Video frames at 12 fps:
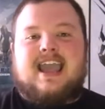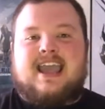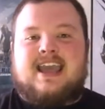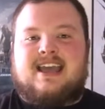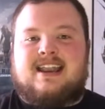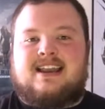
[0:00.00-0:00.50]

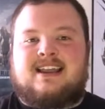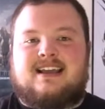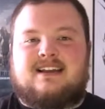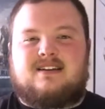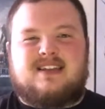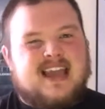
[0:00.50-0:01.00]
And
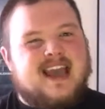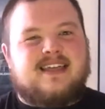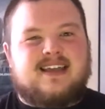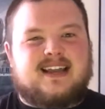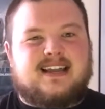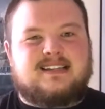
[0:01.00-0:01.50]
yeah,
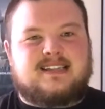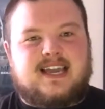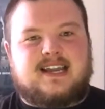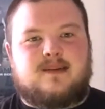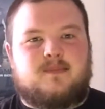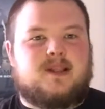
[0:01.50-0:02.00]
they kind of
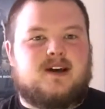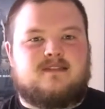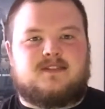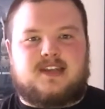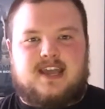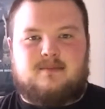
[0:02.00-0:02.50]
take up a lot
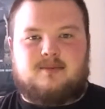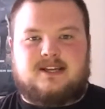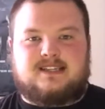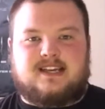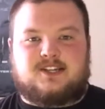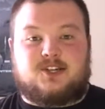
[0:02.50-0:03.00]
of the
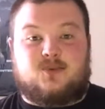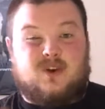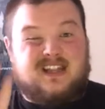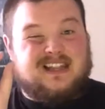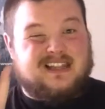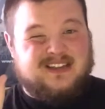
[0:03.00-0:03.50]
gameplay section,
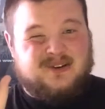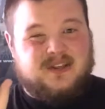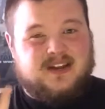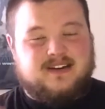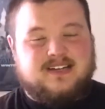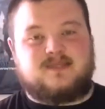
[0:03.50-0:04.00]
what little
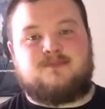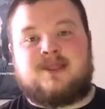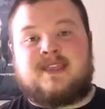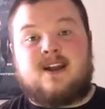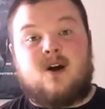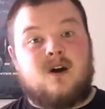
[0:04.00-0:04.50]
there is,
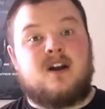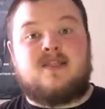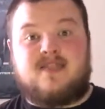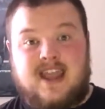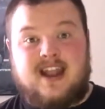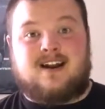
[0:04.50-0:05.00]
but they are
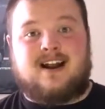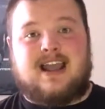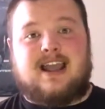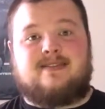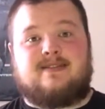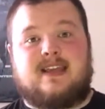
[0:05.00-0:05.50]
there,
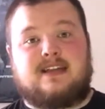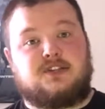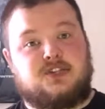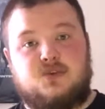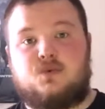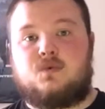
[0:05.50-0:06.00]
and they
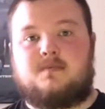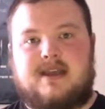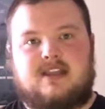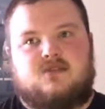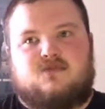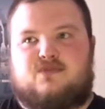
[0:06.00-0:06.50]
do
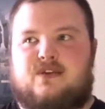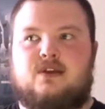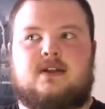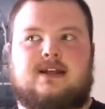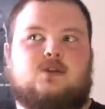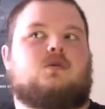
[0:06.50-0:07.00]
make you
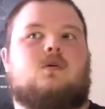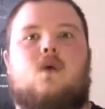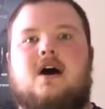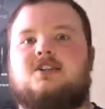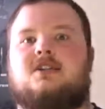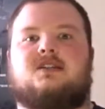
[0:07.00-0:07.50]
feel like you are
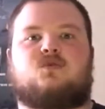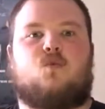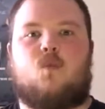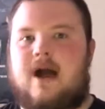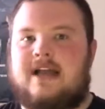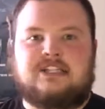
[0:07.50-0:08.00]
watching this
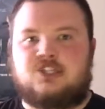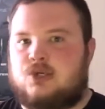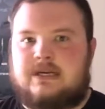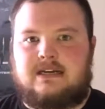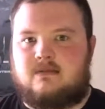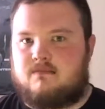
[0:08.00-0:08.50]

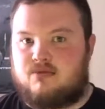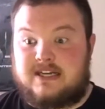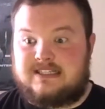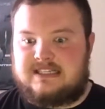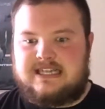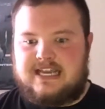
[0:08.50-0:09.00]
widescreen
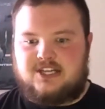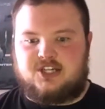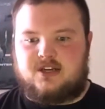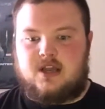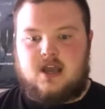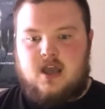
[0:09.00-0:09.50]

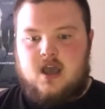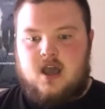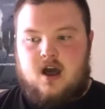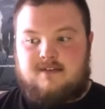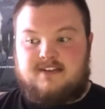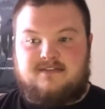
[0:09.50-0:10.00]
presentation
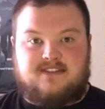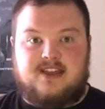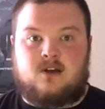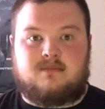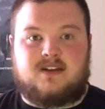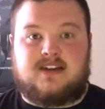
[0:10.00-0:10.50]
of a
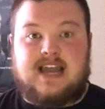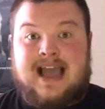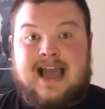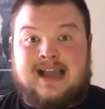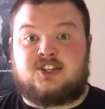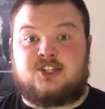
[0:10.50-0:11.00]
film, of an
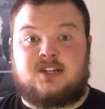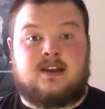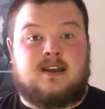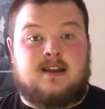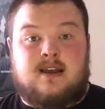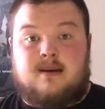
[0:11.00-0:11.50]
action,
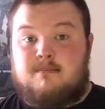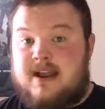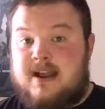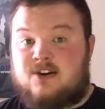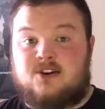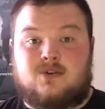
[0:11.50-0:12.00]

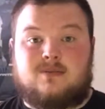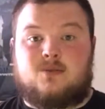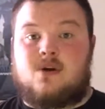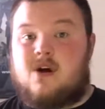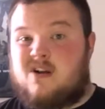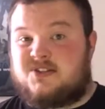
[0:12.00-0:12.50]

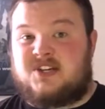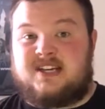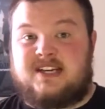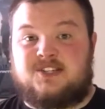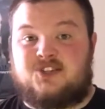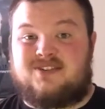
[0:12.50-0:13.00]
paranormal, alternate
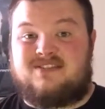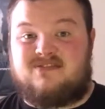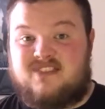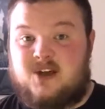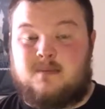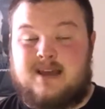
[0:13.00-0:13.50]
history
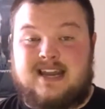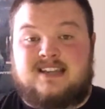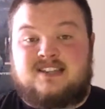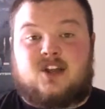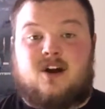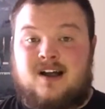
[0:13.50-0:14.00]
film, and
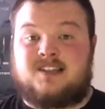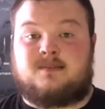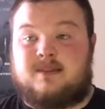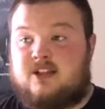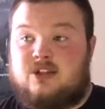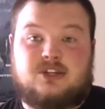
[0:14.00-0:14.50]
it's awesome.
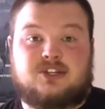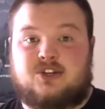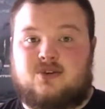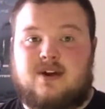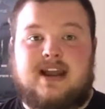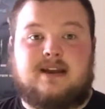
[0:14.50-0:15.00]
It looks
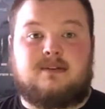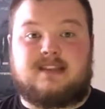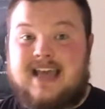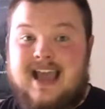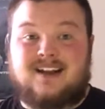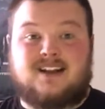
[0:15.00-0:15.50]
great.
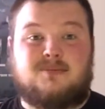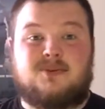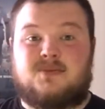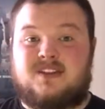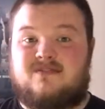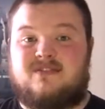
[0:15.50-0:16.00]
That coupled
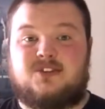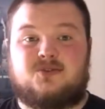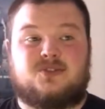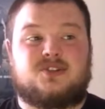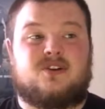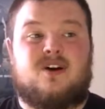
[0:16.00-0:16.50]
with the
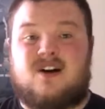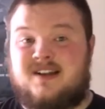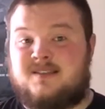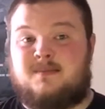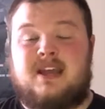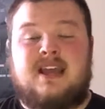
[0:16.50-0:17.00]
visuals are
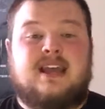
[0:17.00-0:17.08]
awesome.